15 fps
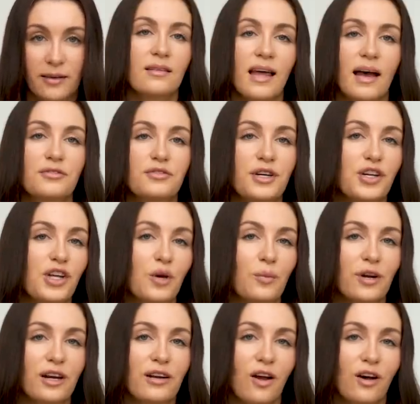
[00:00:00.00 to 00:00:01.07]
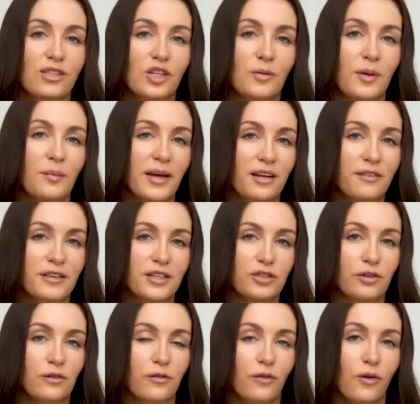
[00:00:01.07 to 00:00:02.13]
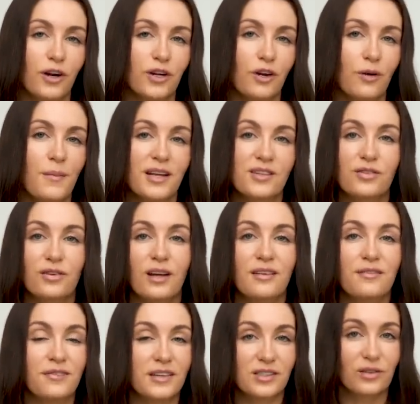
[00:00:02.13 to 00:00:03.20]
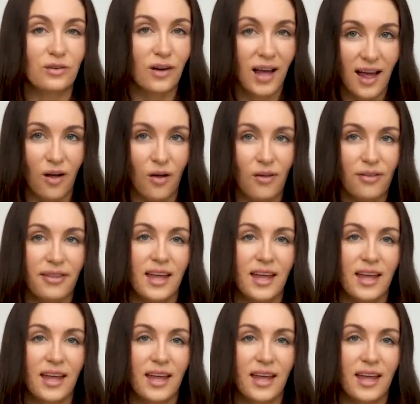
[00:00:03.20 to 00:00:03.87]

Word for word: Laughter and humor can also be beneficial for your mental and physical health,